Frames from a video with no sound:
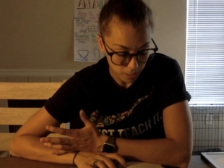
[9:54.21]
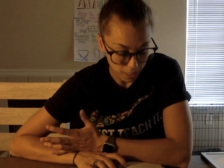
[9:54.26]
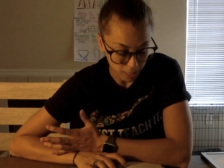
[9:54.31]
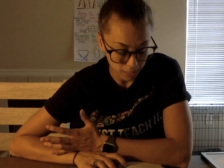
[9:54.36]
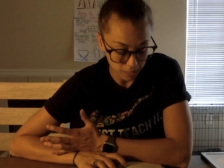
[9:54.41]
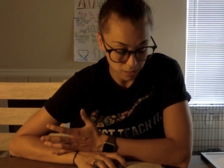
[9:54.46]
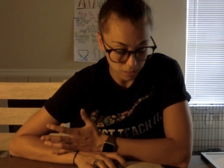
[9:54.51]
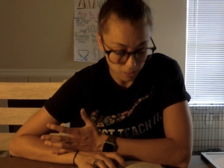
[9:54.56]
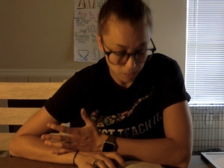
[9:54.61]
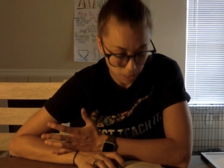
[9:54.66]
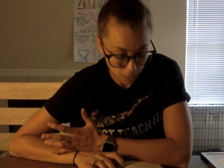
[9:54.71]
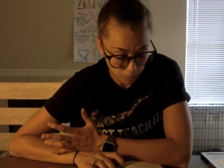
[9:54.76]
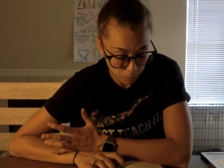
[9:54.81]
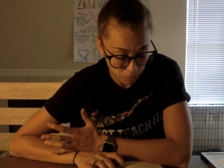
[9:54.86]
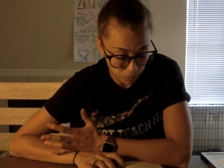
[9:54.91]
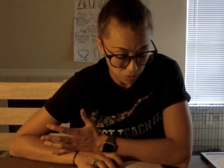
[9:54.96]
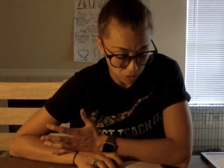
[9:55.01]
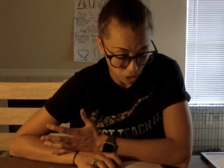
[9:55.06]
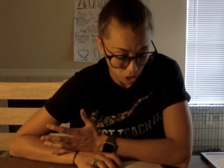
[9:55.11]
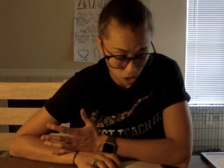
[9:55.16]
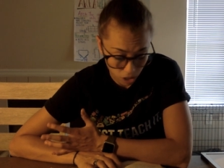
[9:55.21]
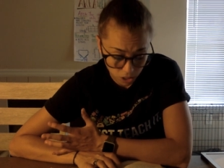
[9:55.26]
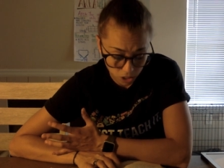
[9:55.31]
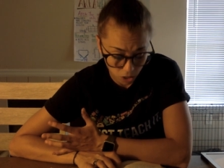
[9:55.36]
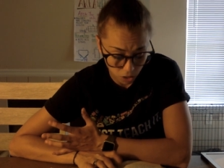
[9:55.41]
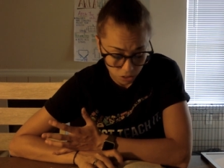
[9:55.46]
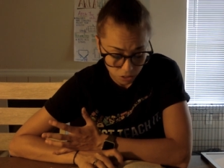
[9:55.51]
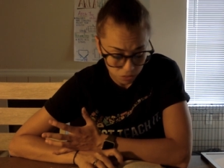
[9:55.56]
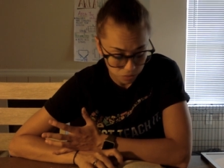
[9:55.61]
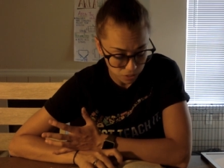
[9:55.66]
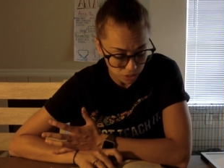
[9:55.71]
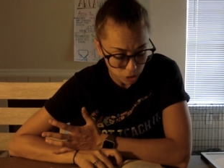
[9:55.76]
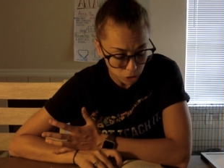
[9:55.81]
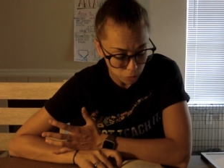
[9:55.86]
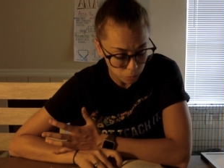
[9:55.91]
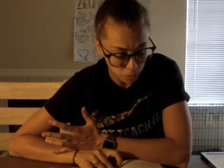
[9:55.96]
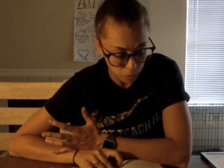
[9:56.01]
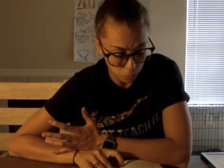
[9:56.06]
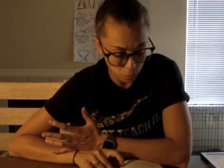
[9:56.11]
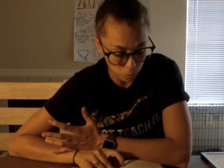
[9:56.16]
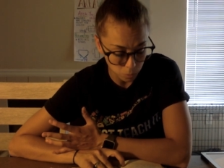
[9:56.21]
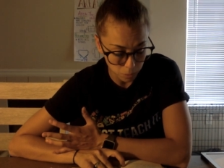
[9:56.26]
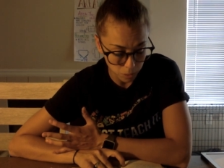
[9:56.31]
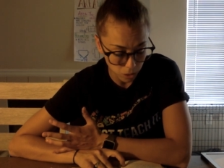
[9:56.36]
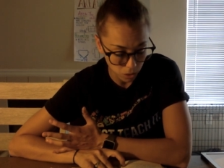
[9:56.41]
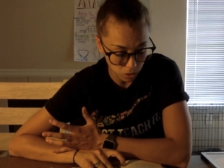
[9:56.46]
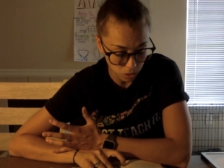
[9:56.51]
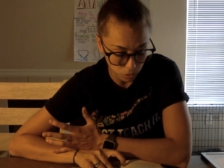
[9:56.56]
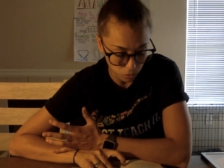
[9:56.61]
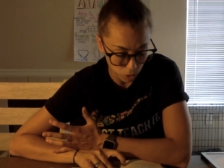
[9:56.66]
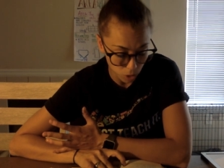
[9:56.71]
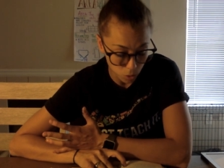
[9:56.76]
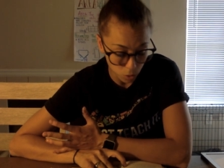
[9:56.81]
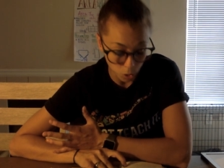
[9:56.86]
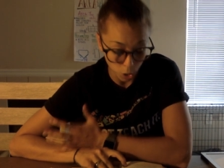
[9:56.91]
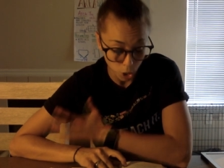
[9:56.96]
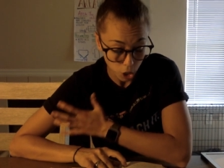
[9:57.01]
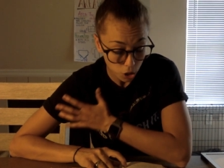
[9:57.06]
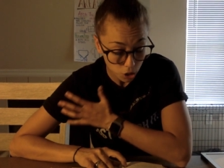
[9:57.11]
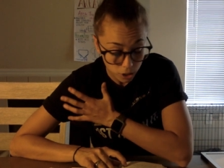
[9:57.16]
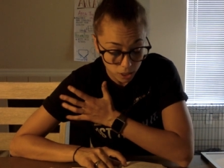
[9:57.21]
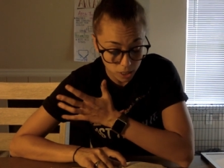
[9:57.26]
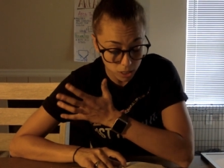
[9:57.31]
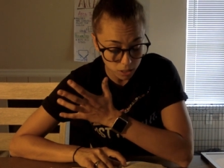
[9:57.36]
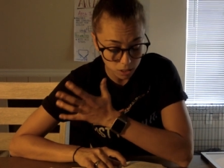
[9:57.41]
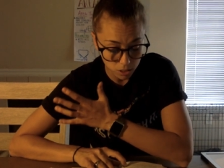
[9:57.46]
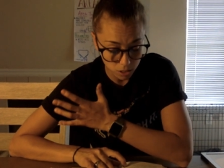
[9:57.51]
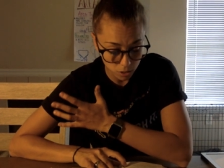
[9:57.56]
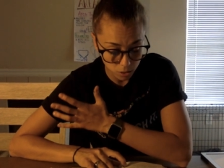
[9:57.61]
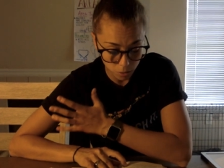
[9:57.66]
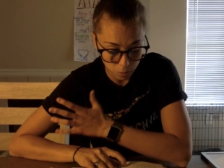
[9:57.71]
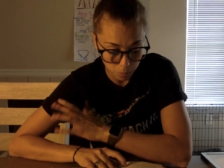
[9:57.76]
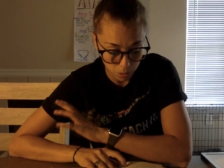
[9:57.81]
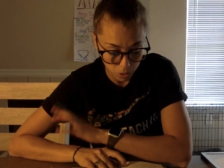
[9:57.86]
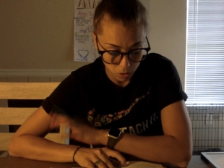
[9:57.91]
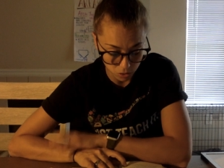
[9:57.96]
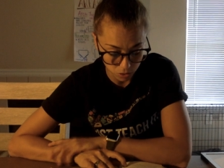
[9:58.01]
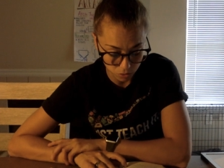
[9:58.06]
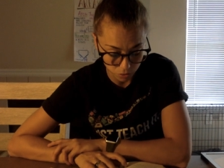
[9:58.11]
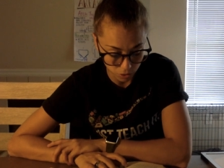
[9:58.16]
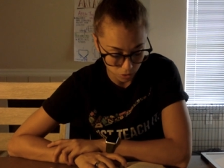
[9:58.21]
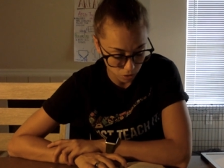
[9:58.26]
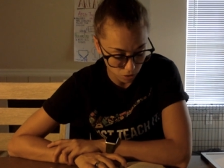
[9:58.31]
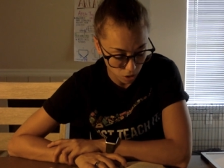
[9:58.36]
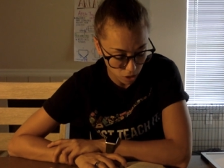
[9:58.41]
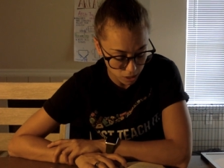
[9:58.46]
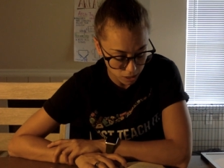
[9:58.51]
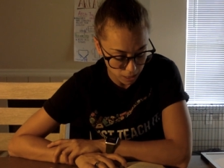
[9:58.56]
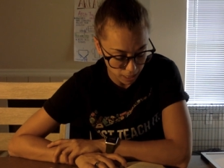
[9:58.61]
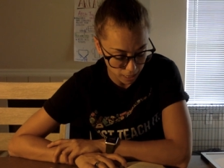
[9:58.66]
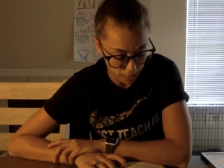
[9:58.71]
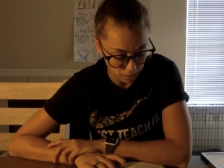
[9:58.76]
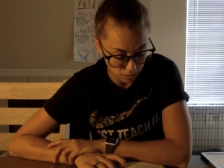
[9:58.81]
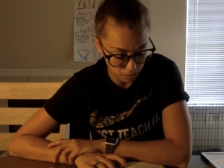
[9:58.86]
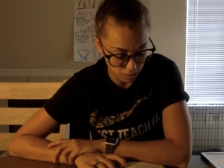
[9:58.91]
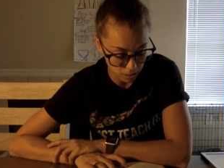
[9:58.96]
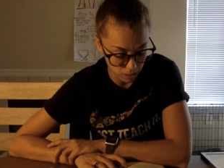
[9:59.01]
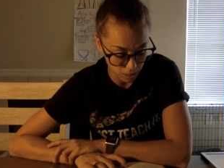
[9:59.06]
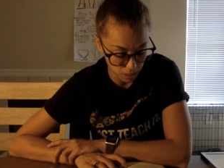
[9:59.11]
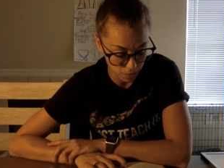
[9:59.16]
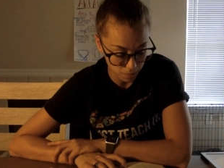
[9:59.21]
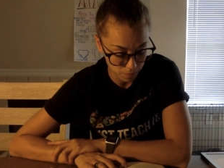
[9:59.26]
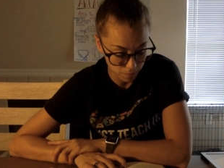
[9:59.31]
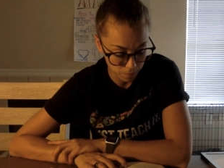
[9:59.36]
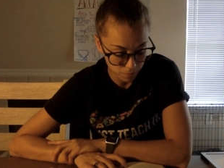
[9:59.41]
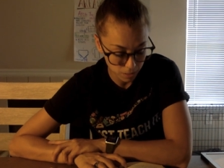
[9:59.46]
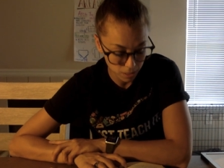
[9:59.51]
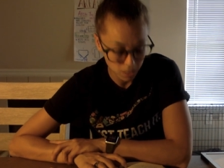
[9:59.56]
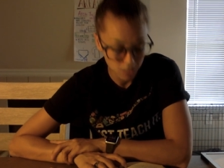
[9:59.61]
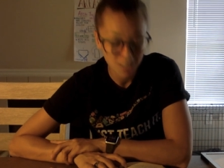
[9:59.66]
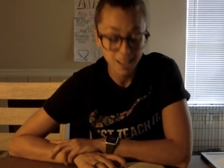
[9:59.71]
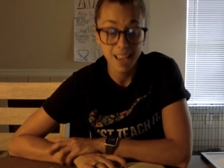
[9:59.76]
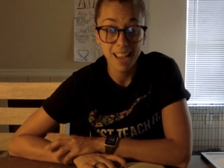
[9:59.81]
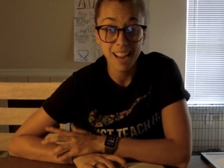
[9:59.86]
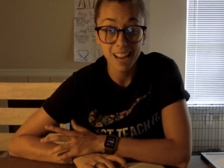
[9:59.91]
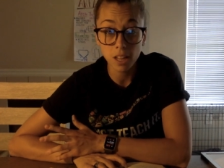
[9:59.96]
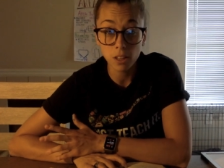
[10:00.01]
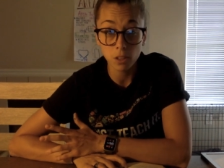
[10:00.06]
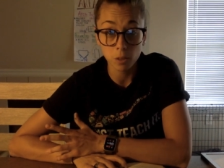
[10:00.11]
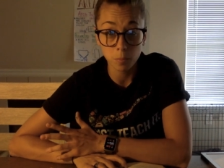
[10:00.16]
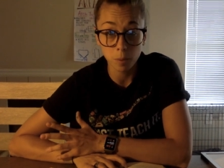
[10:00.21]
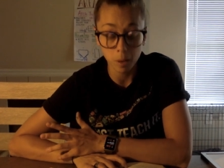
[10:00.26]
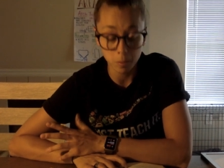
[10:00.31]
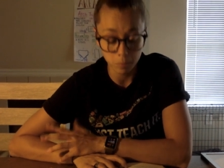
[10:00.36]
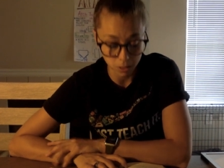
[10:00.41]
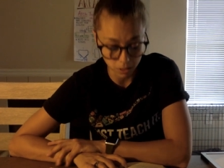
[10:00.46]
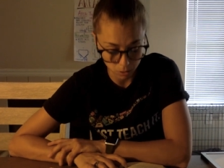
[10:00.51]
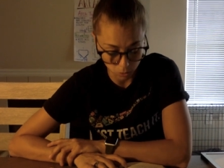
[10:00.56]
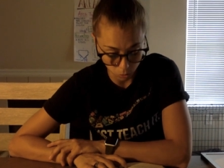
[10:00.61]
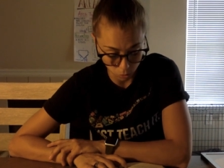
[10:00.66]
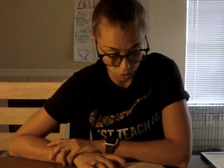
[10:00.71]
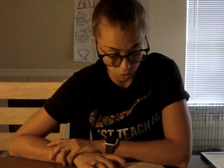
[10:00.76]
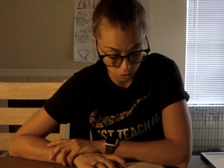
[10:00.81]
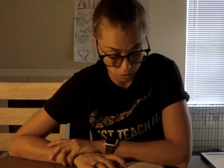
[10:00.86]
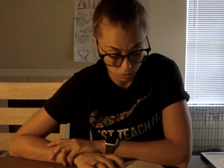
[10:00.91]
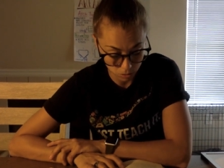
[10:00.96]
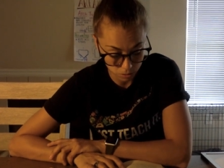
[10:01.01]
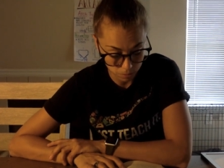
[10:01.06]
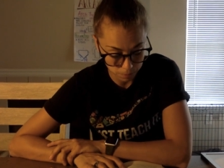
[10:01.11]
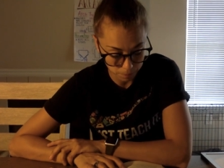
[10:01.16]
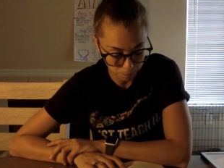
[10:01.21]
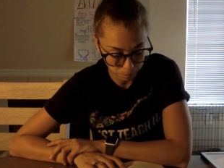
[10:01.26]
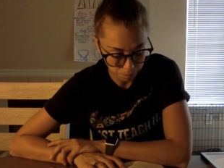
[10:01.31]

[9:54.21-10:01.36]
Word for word: At this time of dawn, other fishermen would be on the road, hurrying to their boats for the long day at sea. And there might be soldiers.